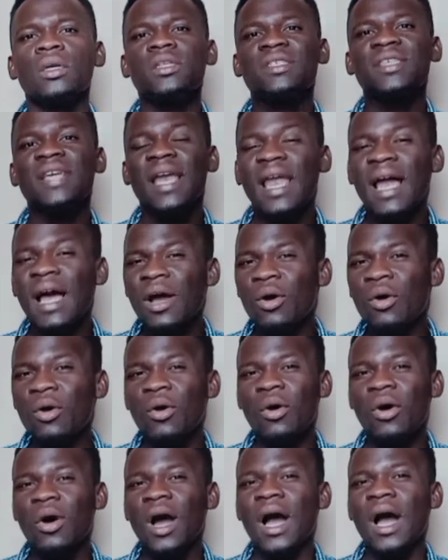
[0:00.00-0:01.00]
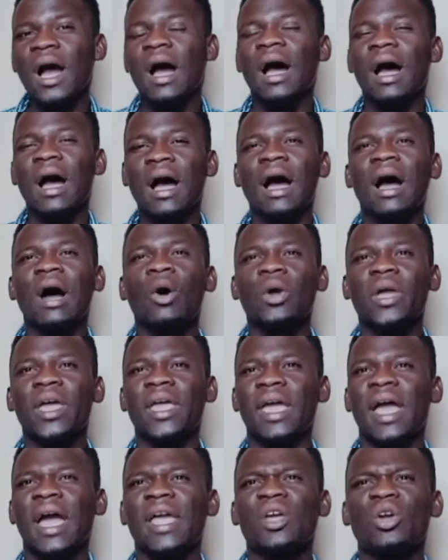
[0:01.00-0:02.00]
Jalango,
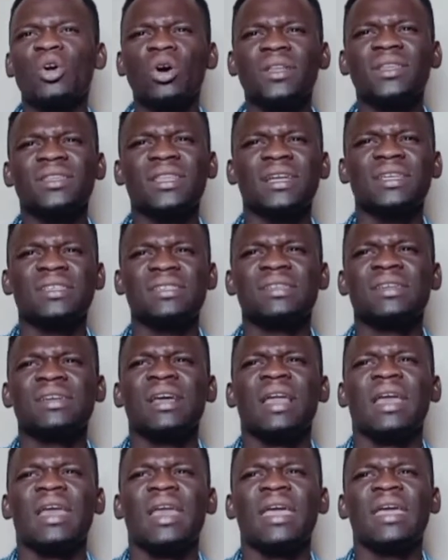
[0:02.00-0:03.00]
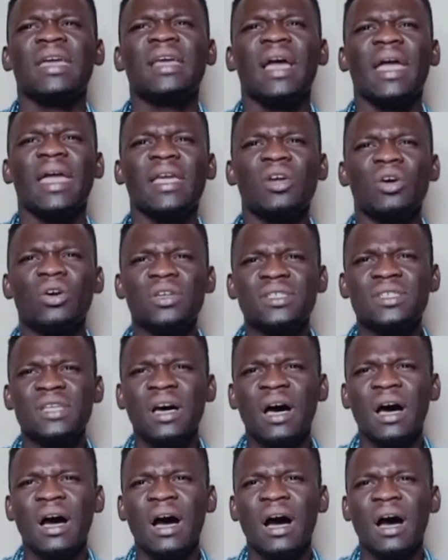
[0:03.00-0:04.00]
okay, I got that, like, I got
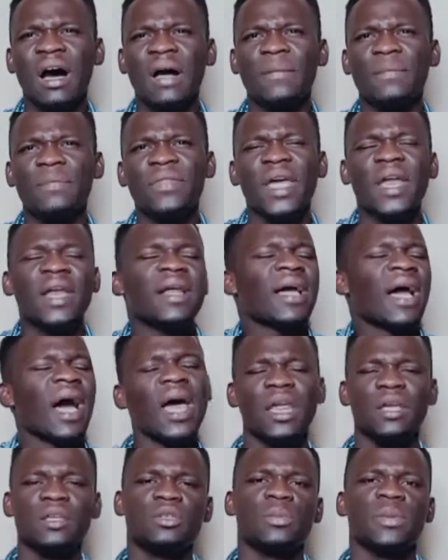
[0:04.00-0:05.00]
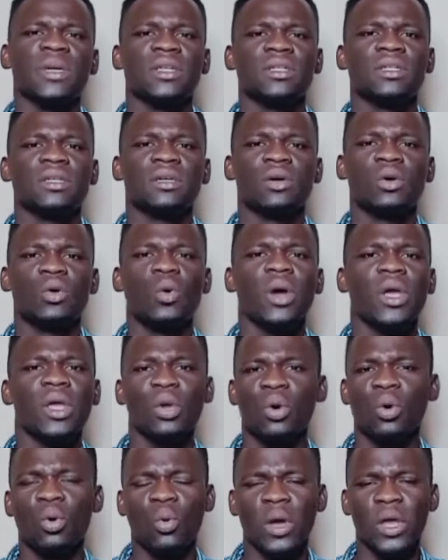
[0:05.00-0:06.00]
the encouragement.
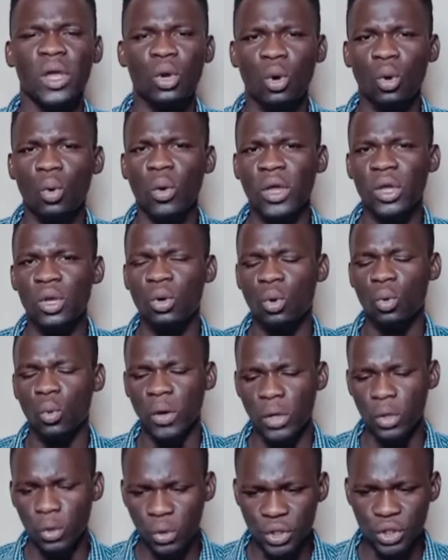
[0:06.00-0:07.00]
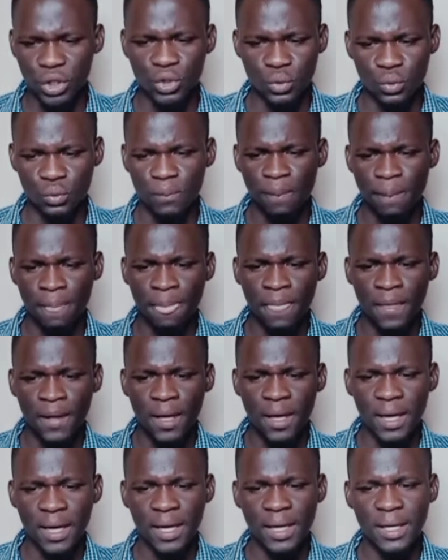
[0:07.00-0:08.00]
Kwayo kitu.
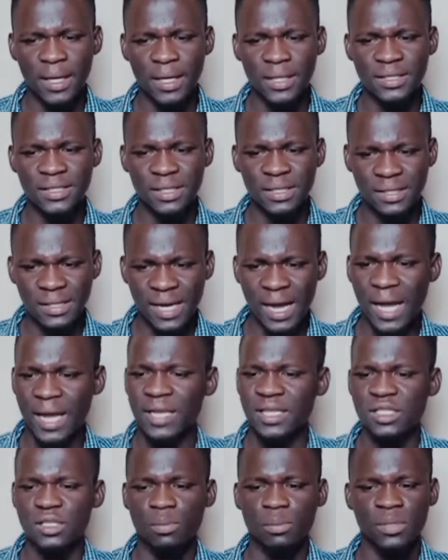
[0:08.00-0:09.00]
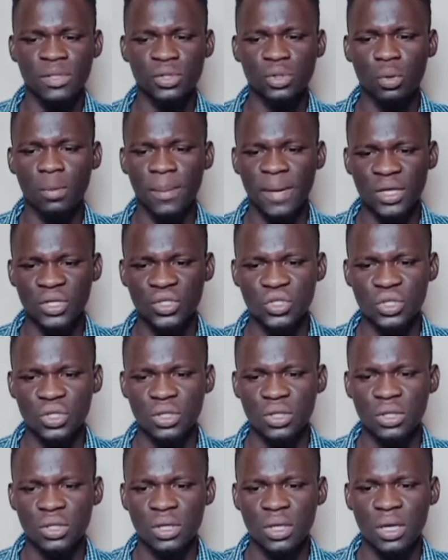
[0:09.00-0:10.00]
Like, it encouraged me so much.
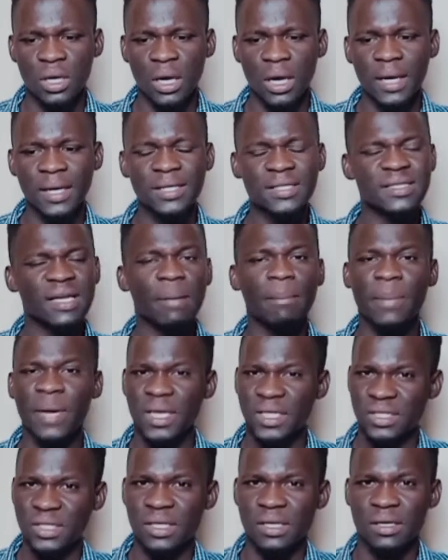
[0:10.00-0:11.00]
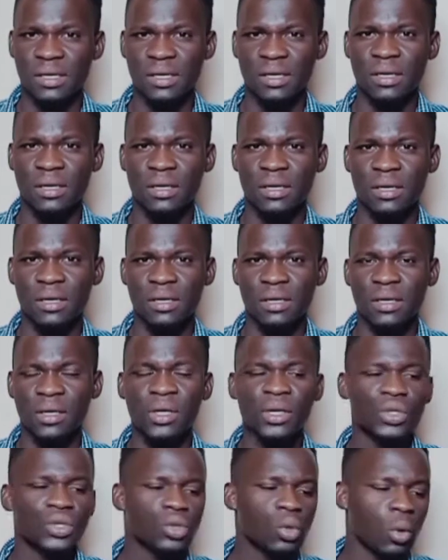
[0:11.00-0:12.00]
And it's amazing.
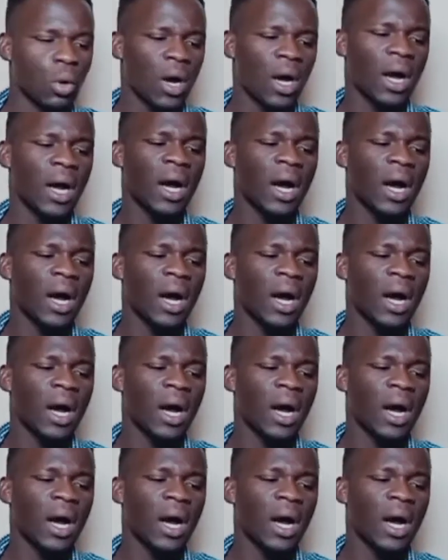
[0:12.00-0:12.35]
So,